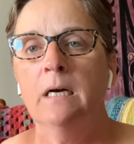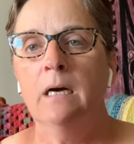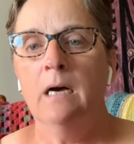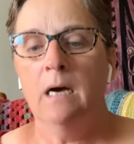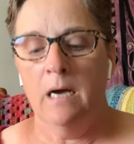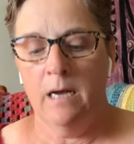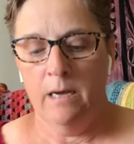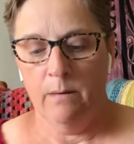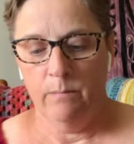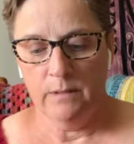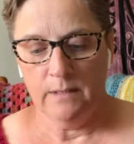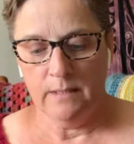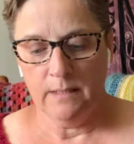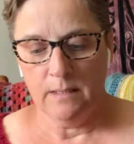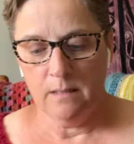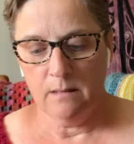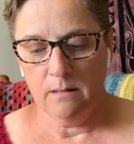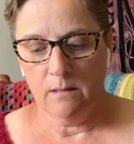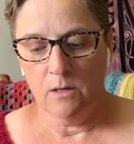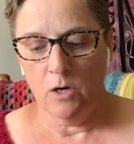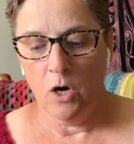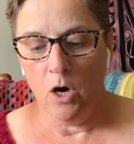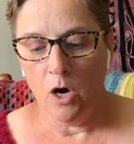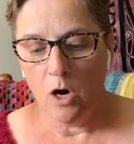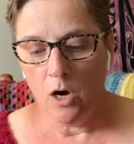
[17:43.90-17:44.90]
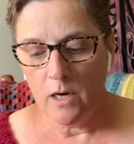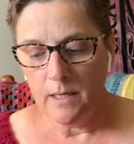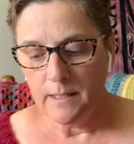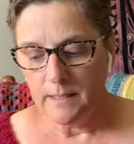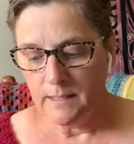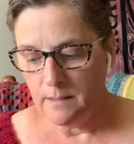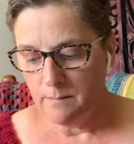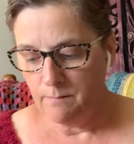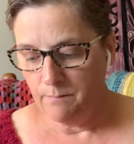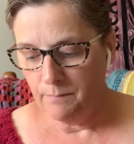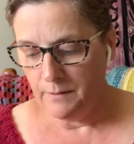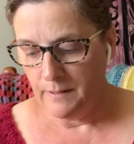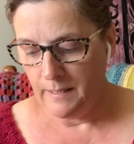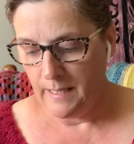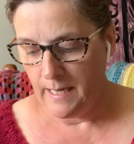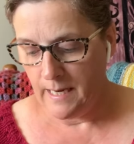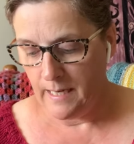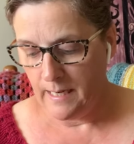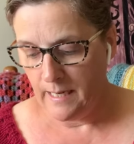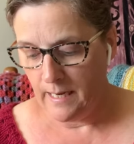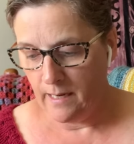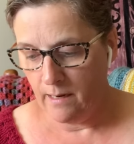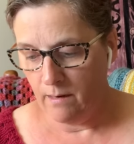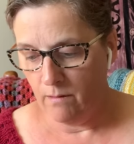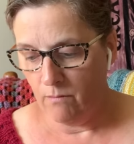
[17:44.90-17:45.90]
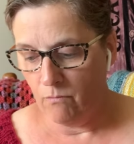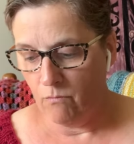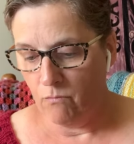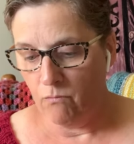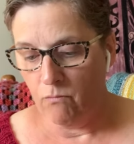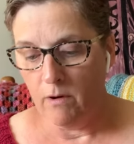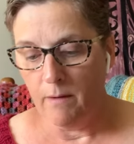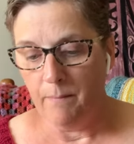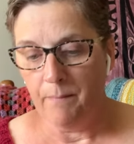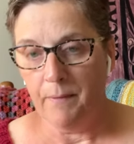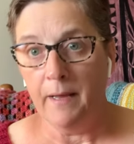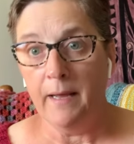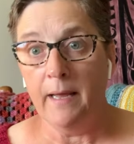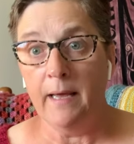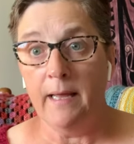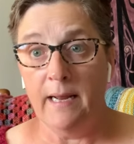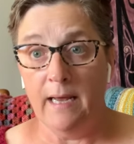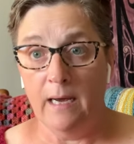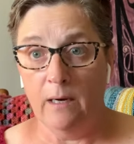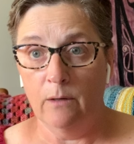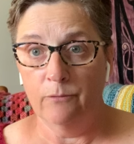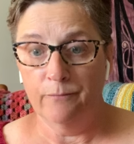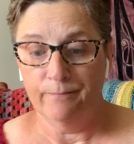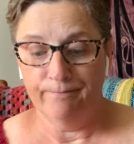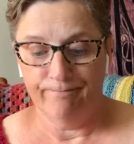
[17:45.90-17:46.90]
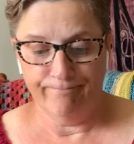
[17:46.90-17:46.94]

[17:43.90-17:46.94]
I was contemplating ripping it out.